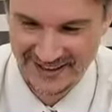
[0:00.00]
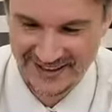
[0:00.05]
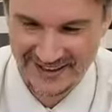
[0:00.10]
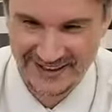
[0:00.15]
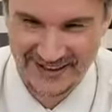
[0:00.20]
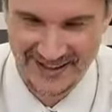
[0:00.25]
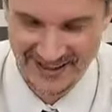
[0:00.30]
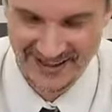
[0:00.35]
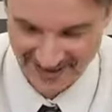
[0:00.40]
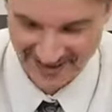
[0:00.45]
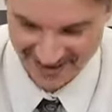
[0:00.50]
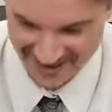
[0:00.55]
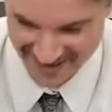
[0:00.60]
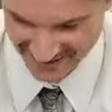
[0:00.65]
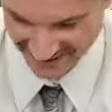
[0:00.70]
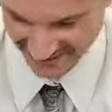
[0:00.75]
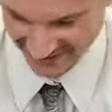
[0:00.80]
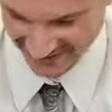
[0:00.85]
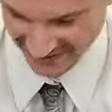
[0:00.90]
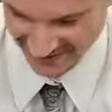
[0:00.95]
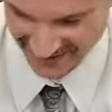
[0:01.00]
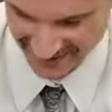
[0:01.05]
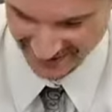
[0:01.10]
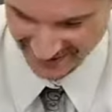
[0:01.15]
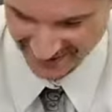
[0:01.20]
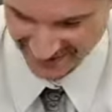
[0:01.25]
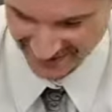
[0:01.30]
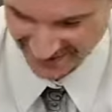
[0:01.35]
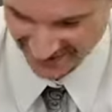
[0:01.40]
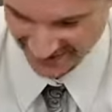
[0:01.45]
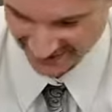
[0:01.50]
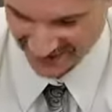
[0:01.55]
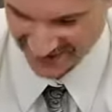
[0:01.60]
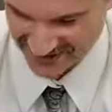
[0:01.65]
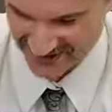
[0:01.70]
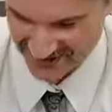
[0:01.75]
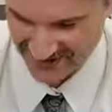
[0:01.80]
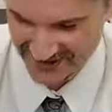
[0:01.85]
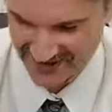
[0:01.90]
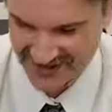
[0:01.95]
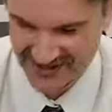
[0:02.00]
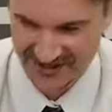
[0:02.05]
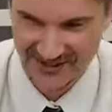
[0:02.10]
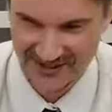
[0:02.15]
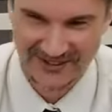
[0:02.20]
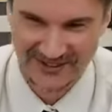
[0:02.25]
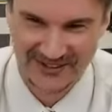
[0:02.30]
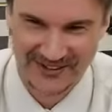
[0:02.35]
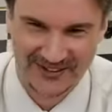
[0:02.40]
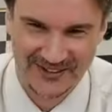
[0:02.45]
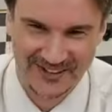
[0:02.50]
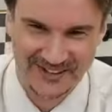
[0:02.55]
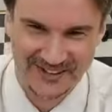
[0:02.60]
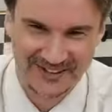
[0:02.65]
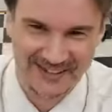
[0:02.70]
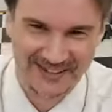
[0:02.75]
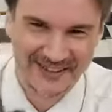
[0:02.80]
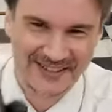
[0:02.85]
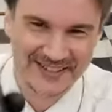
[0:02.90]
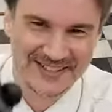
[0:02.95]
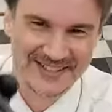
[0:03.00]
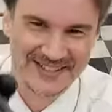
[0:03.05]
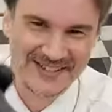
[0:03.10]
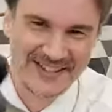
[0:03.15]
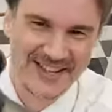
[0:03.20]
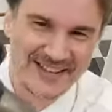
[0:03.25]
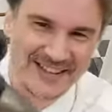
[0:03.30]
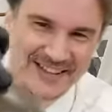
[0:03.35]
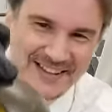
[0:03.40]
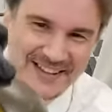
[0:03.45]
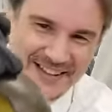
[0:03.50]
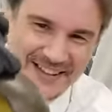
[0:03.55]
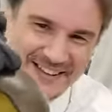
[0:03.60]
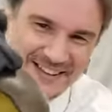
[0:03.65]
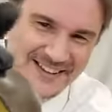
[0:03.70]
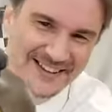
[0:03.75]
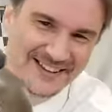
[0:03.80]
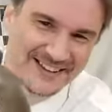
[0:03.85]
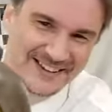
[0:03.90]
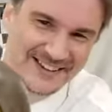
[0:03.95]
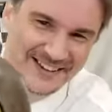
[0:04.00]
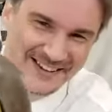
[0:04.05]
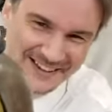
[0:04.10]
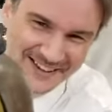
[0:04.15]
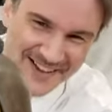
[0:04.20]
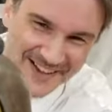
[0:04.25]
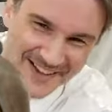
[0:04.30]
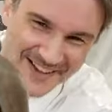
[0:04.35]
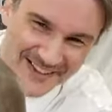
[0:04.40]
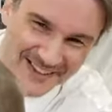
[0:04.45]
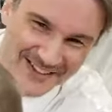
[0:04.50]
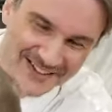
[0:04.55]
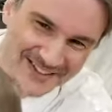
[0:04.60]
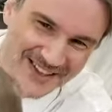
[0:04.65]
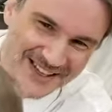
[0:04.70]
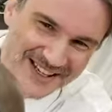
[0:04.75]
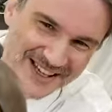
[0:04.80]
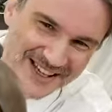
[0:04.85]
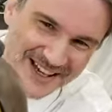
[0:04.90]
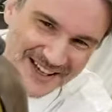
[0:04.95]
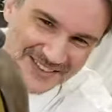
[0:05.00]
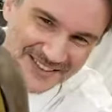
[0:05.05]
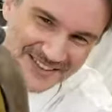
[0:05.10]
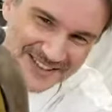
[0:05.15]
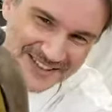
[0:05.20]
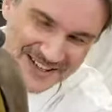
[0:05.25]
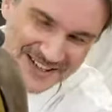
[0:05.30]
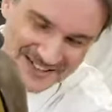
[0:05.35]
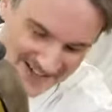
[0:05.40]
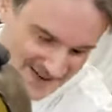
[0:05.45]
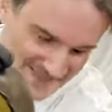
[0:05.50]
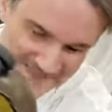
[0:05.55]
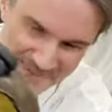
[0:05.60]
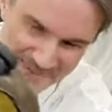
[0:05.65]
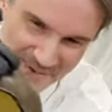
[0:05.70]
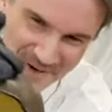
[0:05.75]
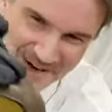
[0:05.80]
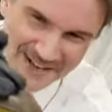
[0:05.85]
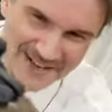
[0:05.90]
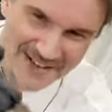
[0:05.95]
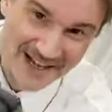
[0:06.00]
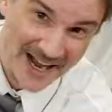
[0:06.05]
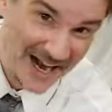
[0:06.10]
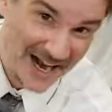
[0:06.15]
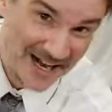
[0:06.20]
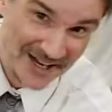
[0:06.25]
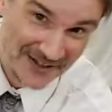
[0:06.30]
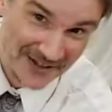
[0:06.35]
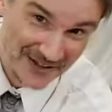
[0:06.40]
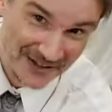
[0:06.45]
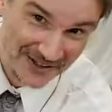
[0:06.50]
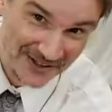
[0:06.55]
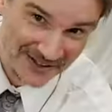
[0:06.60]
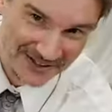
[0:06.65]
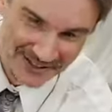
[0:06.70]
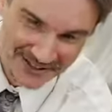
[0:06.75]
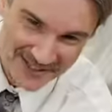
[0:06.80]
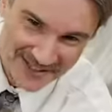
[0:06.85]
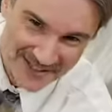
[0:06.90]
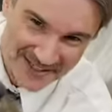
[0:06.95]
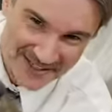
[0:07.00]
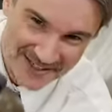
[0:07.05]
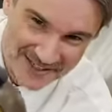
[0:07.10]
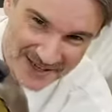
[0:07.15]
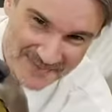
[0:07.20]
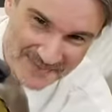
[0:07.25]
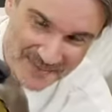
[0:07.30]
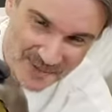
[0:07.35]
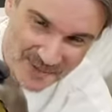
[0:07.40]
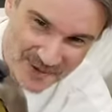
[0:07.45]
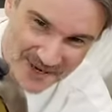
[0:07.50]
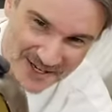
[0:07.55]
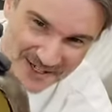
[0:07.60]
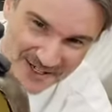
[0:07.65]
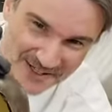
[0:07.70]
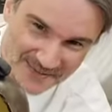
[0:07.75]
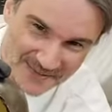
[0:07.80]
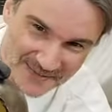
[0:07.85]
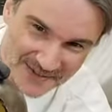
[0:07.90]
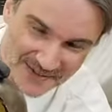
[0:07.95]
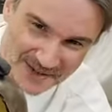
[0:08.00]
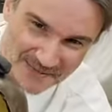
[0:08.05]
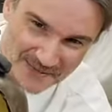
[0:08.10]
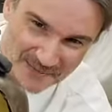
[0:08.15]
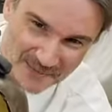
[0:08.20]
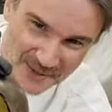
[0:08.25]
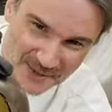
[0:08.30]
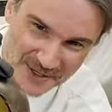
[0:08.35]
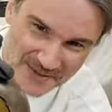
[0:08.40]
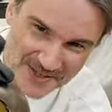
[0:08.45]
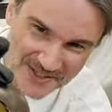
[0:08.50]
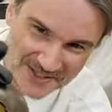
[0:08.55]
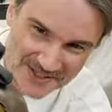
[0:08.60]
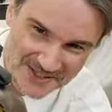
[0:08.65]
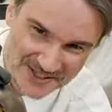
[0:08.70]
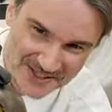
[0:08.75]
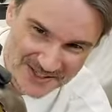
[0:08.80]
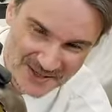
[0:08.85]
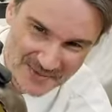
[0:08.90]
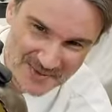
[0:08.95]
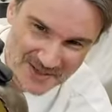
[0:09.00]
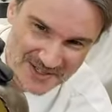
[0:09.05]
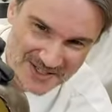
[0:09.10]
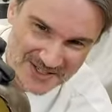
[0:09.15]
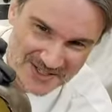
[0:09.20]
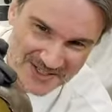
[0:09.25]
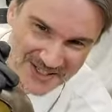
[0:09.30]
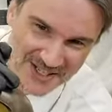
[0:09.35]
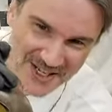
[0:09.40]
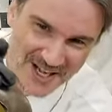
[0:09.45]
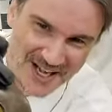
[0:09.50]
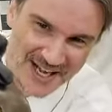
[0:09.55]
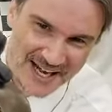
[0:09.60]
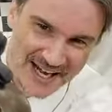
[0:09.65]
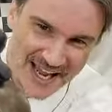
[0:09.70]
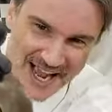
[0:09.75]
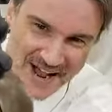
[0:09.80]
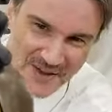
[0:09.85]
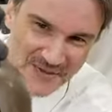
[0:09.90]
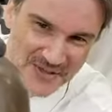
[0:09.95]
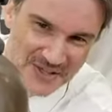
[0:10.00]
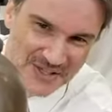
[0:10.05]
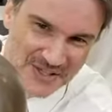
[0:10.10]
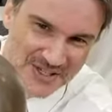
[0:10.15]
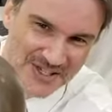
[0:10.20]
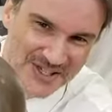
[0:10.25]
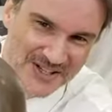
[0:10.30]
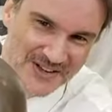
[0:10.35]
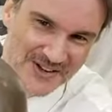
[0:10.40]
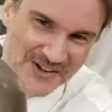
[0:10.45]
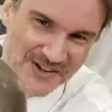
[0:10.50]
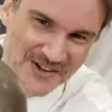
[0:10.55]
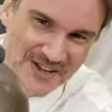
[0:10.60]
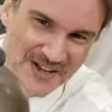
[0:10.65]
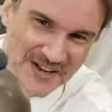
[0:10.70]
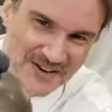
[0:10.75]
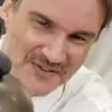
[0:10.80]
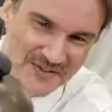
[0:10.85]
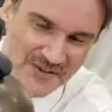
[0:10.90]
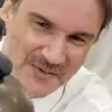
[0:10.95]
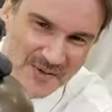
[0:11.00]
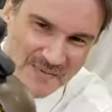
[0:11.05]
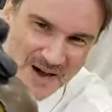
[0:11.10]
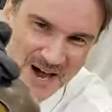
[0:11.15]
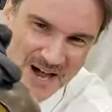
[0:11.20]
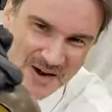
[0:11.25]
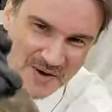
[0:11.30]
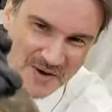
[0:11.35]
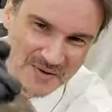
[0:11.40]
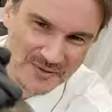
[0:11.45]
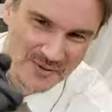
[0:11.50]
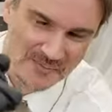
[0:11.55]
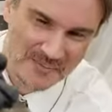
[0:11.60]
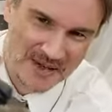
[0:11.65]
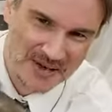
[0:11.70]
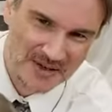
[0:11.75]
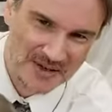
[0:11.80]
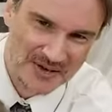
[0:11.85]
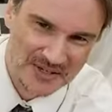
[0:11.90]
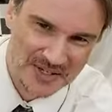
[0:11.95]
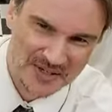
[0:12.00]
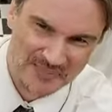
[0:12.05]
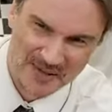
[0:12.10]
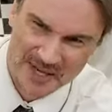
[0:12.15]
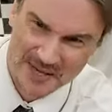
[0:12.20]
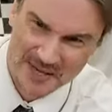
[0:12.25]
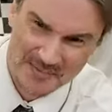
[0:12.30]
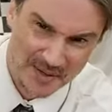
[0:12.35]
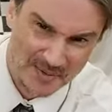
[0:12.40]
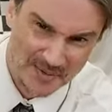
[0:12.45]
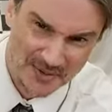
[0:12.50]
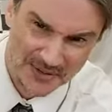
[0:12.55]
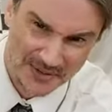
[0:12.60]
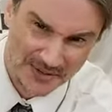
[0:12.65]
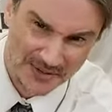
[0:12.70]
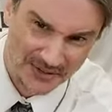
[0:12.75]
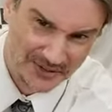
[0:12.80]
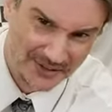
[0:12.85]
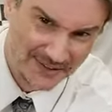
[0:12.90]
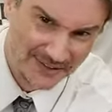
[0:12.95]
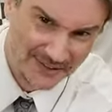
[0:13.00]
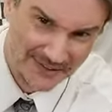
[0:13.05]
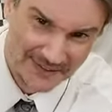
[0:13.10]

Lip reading: Okay, all right, let me show you this though real quick. See, they cut this at some point. I didn't do it. At some point, previous exhibitors cut out the seal from the bottle for better display purposes.